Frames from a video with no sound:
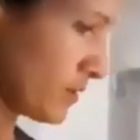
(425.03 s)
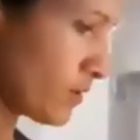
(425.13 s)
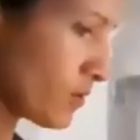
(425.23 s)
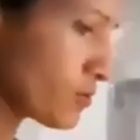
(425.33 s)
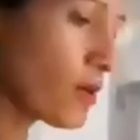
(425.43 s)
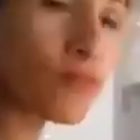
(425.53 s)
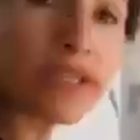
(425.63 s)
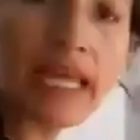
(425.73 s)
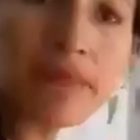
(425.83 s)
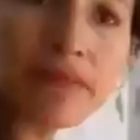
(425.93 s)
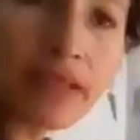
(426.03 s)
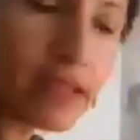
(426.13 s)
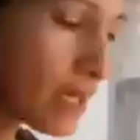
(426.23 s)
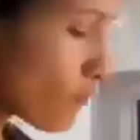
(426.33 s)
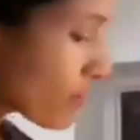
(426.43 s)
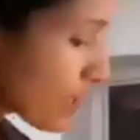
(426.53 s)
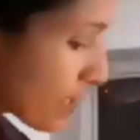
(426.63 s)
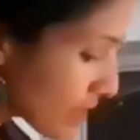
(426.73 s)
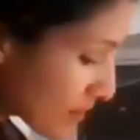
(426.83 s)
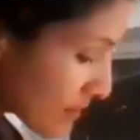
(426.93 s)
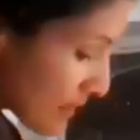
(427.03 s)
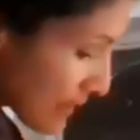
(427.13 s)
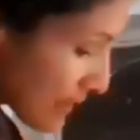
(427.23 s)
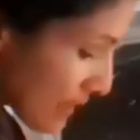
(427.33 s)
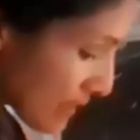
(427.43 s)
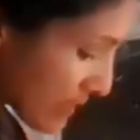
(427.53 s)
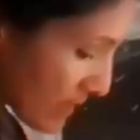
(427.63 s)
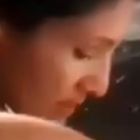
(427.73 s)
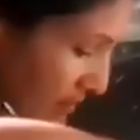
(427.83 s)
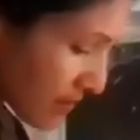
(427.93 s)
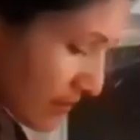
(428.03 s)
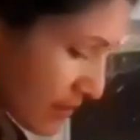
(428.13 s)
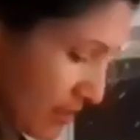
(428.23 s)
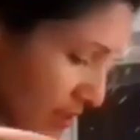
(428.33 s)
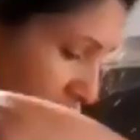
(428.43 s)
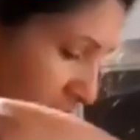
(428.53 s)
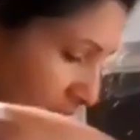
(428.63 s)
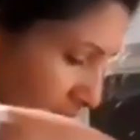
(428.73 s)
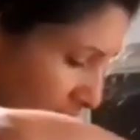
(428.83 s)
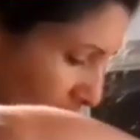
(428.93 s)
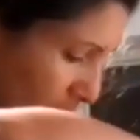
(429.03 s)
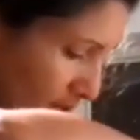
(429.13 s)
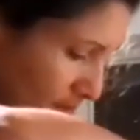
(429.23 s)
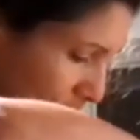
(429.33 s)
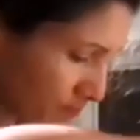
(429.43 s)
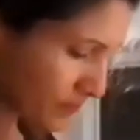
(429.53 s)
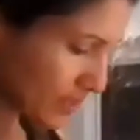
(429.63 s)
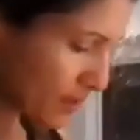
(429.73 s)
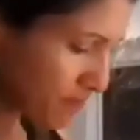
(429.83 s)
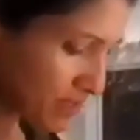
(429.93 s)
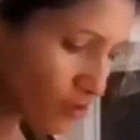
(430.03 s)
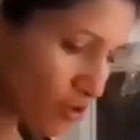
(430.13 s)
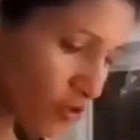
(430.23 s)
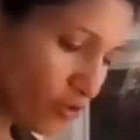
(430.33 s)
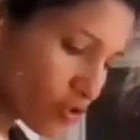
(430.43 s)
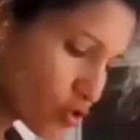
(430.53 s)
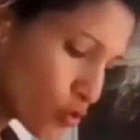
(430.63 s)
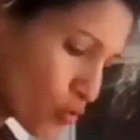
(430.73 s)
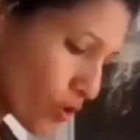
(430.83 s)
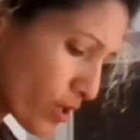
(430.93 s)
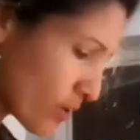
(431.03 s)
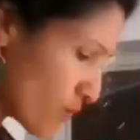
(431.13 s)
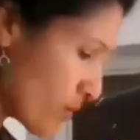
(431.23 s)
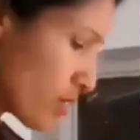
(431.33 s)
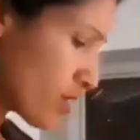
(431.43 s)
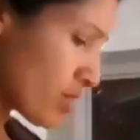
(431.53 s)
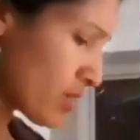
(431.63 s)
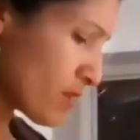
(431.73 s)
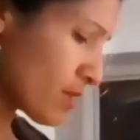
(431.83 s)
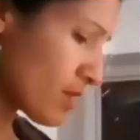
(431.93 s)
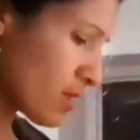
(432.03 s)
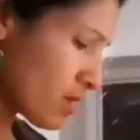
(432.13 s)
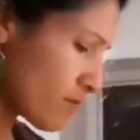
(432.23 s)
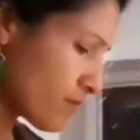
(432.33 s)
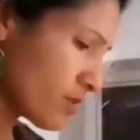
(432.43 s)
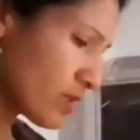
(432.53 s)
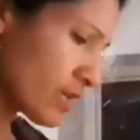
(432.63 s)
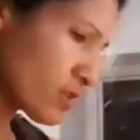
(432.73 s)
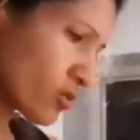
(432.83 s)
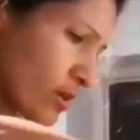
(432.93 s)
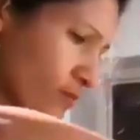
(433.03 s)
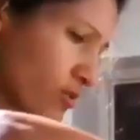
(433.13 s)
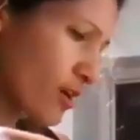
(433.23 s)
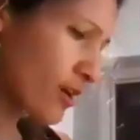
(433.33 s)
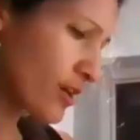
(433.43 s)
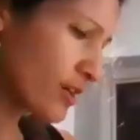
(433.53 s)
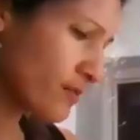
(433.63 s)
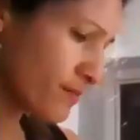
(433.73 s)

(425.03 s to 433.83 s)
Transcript: Because that will help that our cake doesn't get thick. And because it got the sugar, it will give it a lovely texture outside.